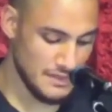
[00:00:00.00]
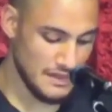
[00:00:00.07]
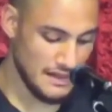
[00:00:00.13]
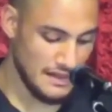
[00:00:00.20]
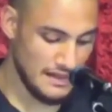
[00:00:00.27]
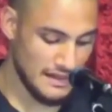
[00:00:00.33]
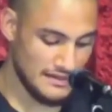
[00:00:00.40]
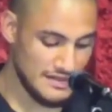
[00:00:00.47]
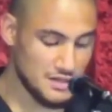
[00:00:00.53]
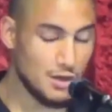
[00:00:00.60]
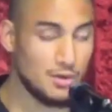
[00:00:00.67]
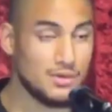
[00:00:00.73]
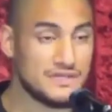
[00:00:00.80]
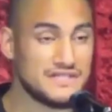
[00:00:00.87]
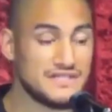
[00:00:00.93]
And there's
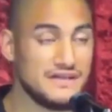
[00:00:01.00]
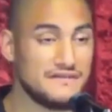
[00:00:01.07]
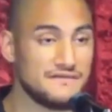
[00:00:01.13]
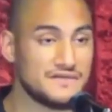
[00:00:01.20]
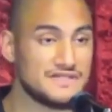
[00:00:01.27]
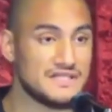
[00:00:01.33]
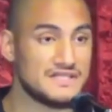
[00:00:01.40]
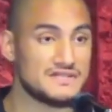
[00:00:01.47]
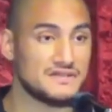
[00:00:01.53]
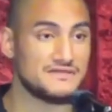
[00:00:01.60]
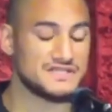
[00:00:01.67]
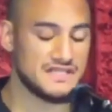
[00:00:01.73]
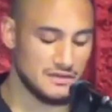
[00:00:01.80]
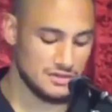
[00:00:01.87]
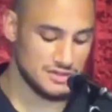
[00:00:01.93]
always an emphasis of
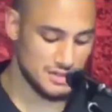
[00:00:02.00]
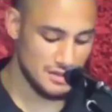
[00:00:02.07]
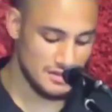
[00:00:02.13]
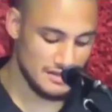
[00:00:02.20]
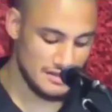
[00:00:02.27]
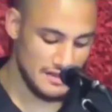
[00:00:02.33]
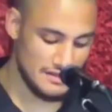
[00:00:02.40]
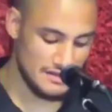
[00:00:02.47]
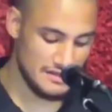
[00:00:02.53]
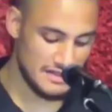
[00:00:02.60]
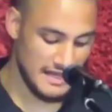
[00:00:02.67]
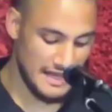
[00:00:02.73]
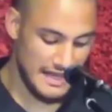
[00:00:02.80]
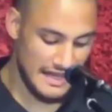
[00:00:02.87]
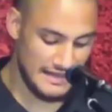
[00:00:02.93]
solidarity
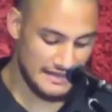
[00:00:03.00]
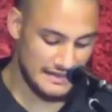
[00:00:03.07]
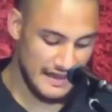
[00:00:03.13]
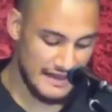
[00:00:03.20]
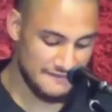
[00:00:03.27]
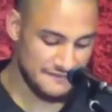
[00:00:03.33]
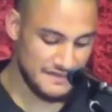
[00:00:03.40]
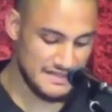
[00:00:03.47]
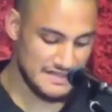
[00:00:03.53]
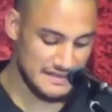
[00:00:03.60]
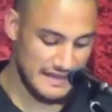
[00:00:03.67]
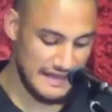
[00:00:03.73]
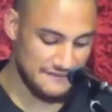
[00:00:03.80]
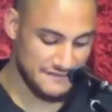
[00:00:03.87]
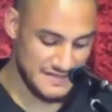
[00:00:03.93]
and an
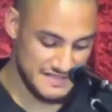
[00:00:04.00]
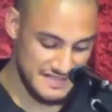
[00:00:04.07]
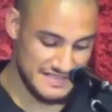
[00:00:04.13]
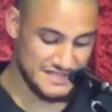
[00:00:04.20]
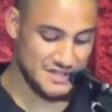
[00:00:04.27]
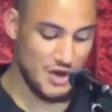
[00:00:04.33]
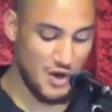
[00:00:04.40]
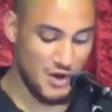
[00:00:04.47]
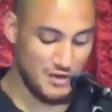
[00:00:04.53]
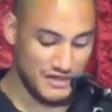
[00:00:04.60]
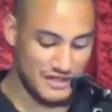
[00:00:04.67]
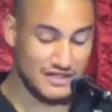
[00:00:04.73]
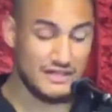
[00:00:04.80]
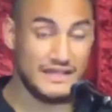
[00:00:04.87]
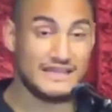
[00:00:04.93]
emphasis on the
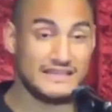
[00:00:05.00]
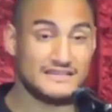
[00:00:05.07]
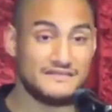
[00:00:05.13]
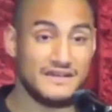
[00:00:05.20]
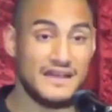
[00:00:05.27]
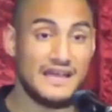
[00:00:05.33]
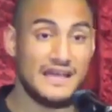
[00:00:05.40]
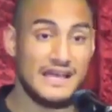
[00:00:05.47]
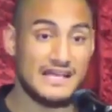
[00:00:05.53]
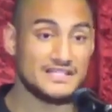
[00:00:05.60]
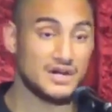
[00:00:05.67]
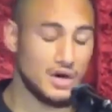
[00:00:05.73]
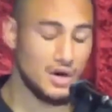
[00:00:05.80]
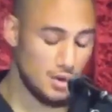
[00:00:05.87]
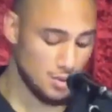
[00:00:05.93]
collective as a
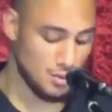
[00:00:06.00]
whole.